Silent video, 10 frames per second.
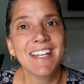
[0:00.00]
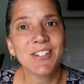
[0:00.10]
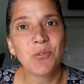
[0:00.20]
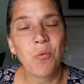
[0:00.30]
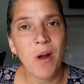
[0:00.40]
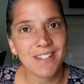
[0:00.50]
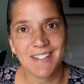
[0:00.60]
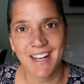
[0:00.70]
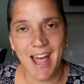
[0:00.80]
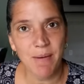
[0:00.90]
Today is
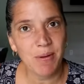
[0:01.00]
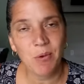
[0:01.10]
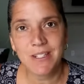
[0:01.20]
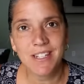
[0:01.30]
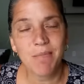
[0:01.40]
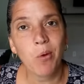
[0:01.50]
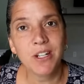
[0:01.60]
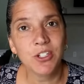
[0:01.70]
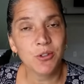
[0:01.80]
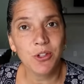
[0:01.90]
Wednesday. Happy Wednesday
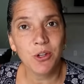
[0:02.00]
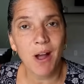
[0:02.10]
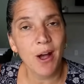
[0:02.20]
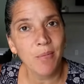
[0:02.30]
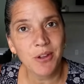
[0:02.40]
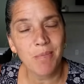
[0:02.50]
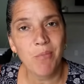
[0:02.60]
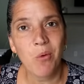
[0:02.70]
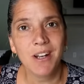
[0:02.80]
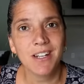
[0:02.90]
morning to you. I hope
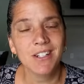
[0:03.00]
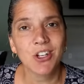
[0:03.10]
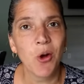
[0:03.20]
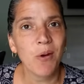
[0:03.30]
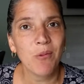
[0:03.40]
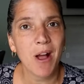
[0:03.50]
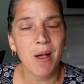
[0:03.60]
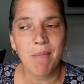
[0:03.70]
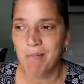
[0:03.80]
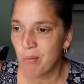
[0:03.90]
that your morning is
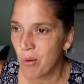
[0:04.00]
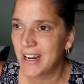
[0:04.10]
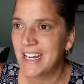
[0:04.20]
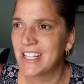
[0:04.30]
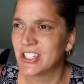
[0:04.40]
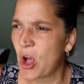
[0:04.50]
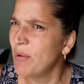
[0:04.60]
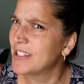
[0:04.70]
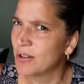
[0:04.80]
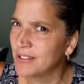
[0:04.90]
going well. My morning is
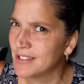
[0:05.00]
going.